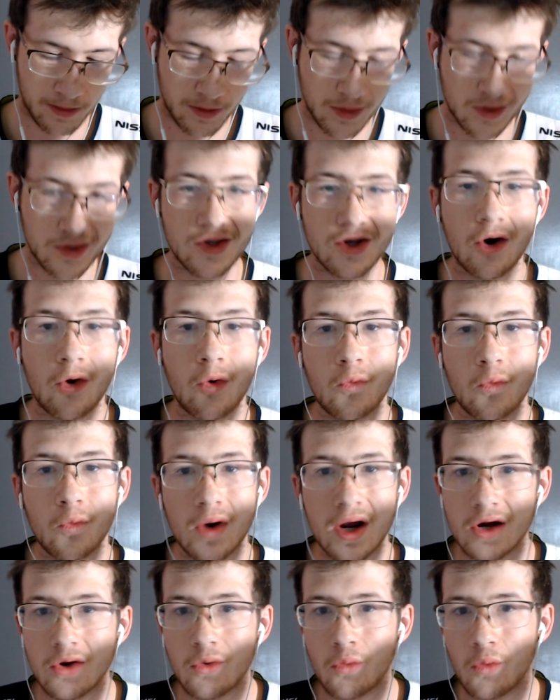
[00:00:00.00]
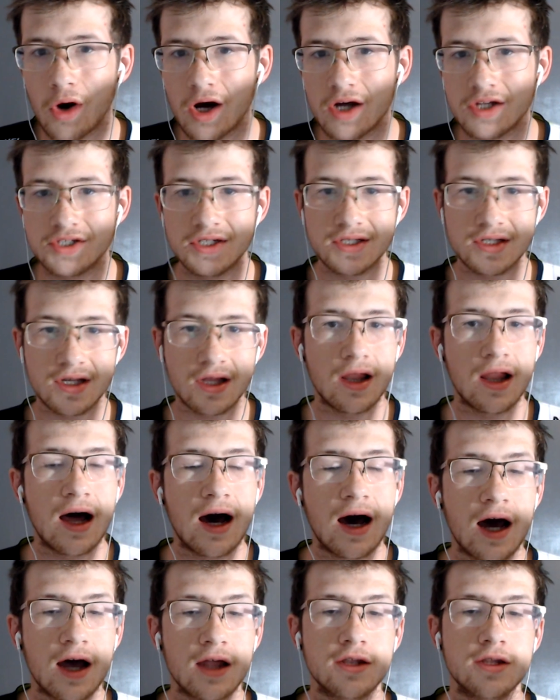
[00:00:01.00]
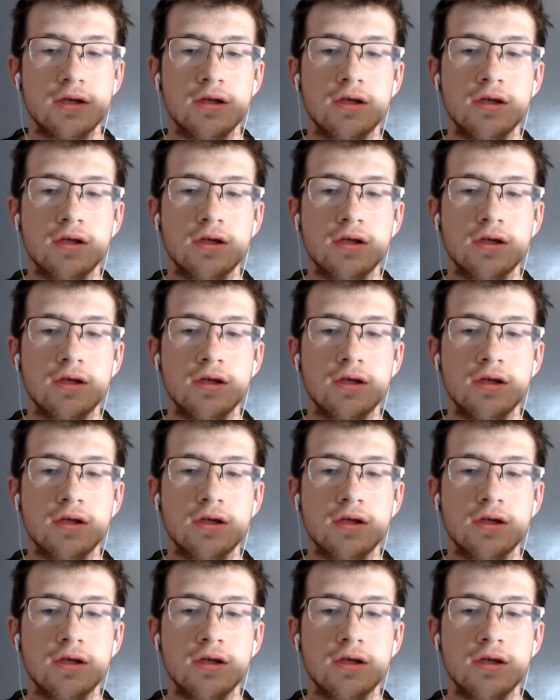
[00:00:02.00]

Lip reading: don't wear watches a lot,